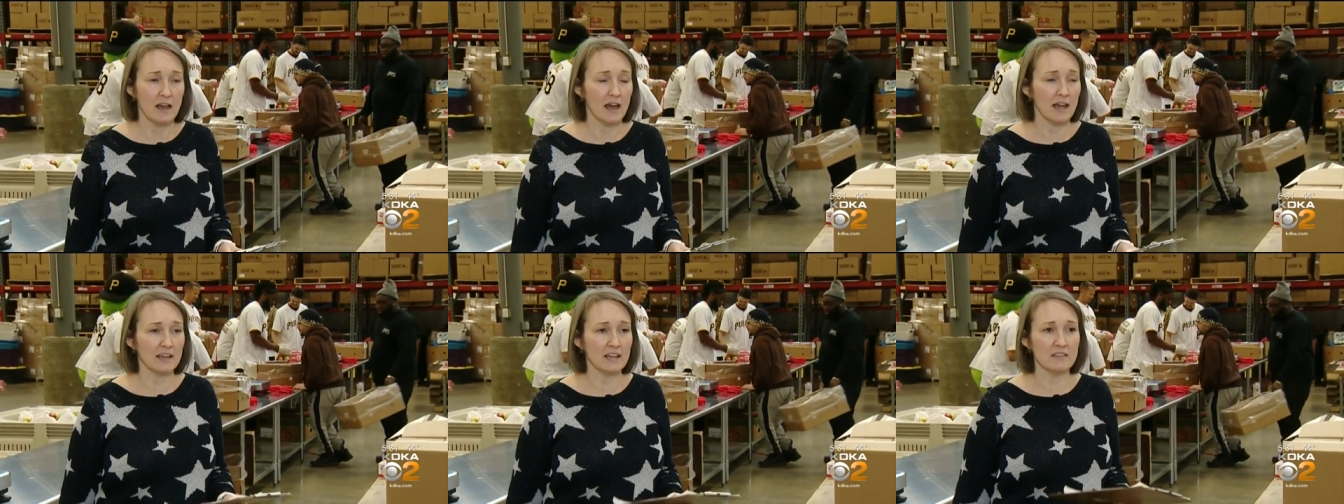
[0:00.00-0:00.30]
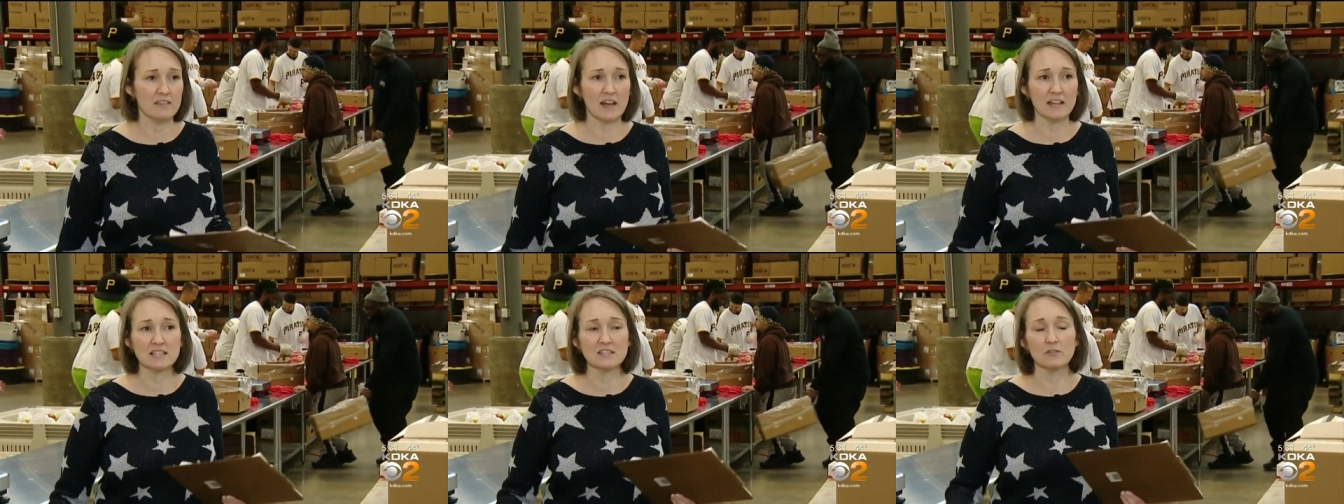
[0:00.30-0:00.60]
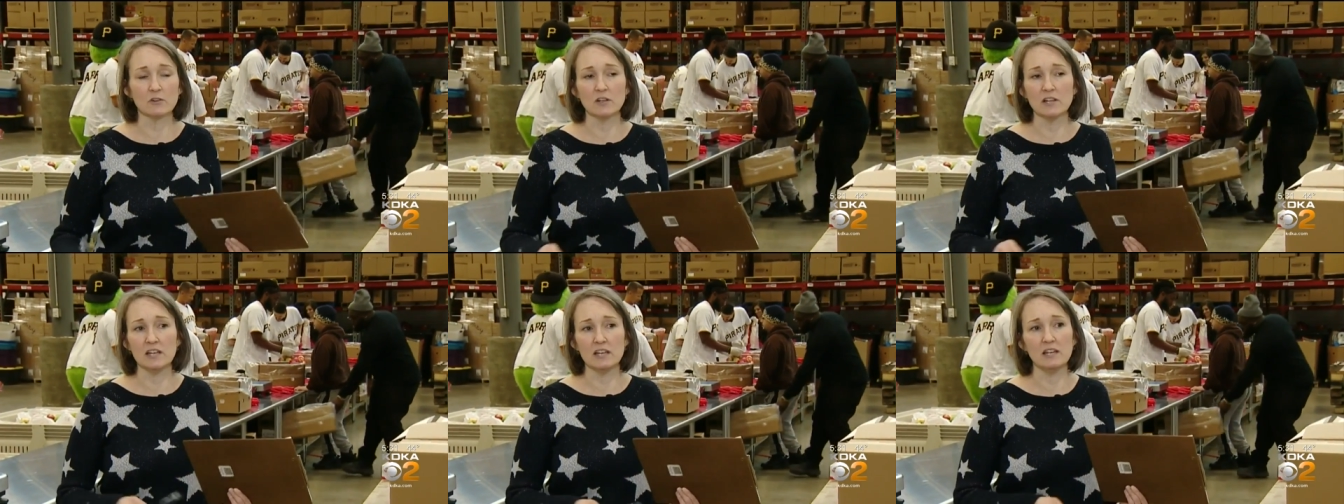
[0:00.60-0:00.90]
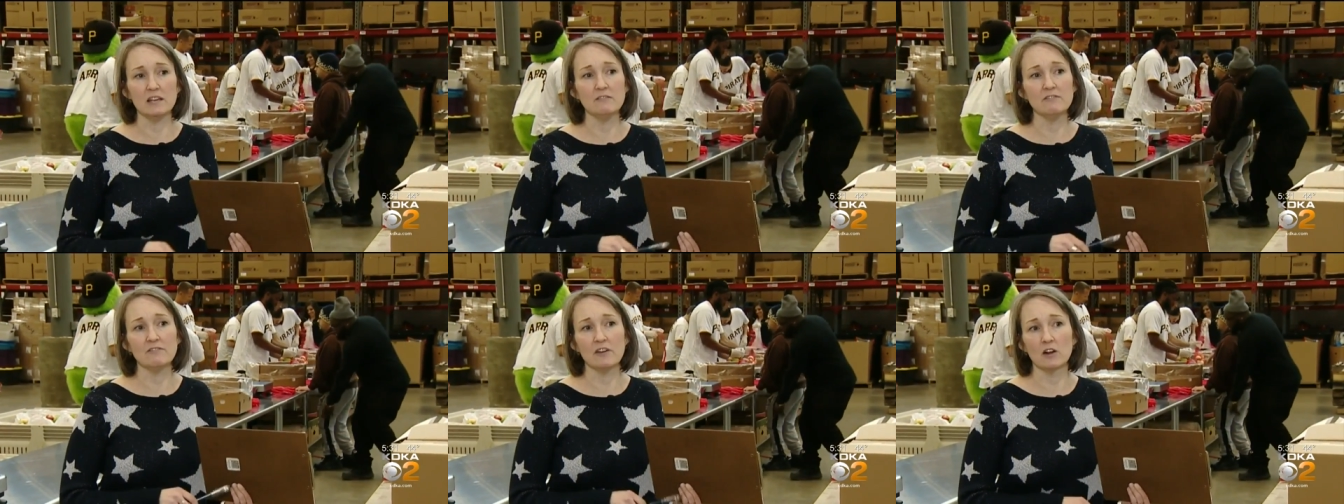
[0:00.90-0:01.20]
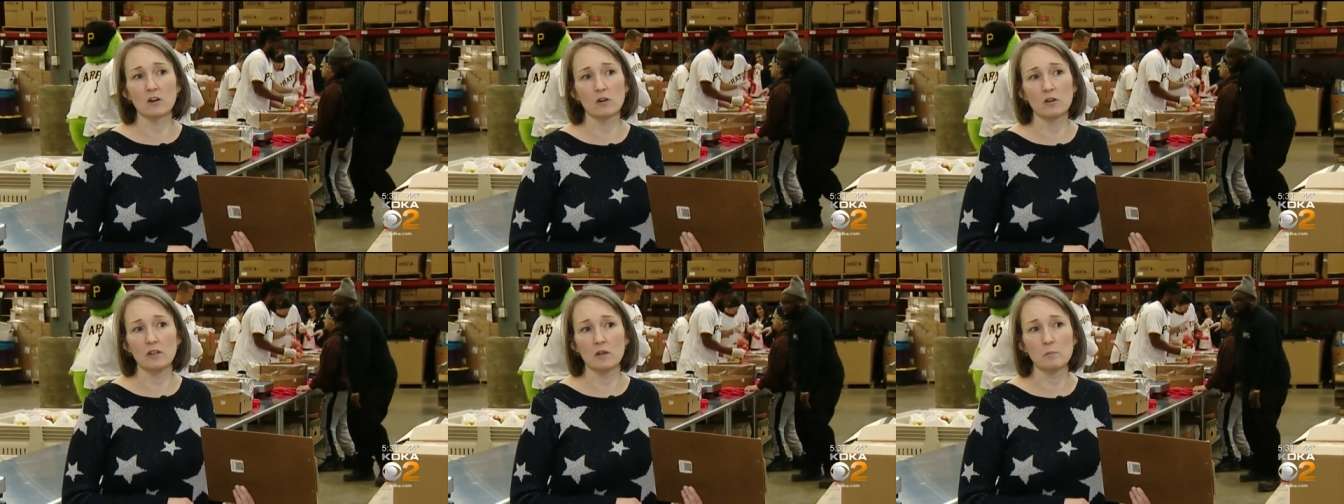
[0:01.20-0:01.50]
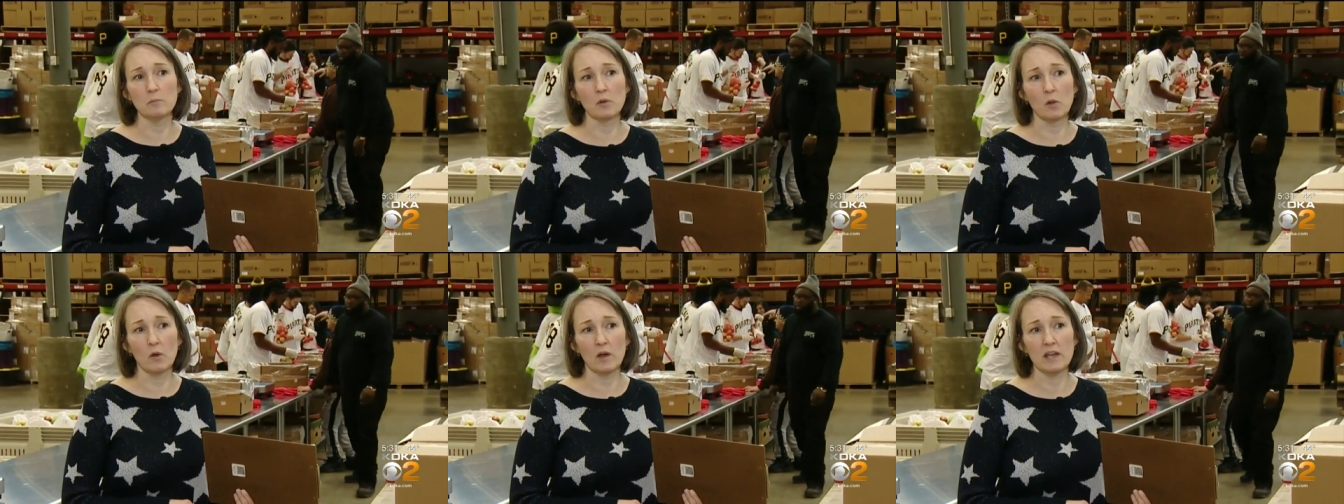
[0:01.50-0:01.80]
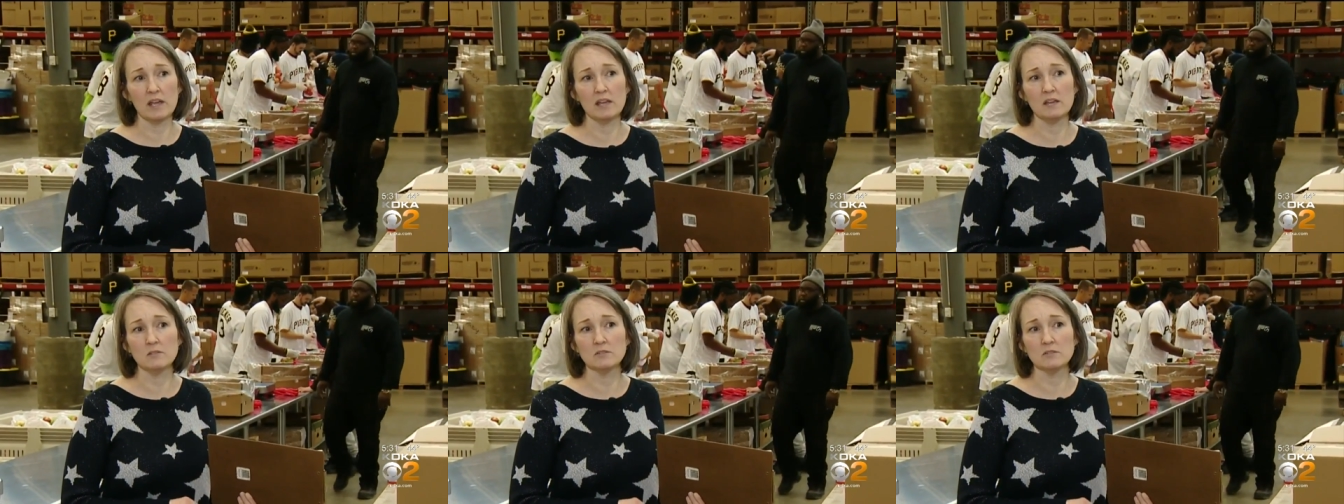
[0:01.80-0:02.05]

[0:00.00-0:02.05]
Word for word: Again, that's for any federal employee